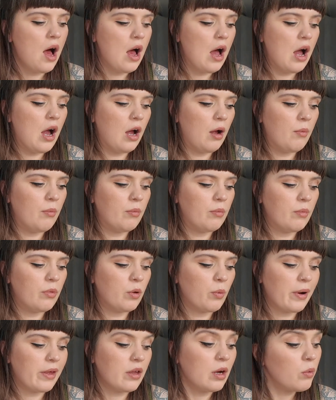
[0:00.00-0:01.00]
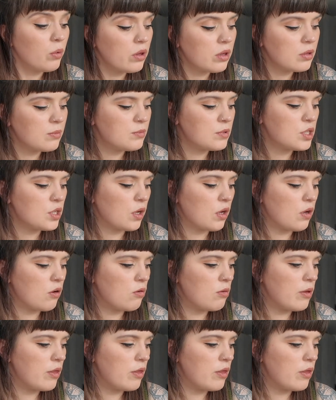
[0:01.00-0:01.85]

the way that I wanted them to,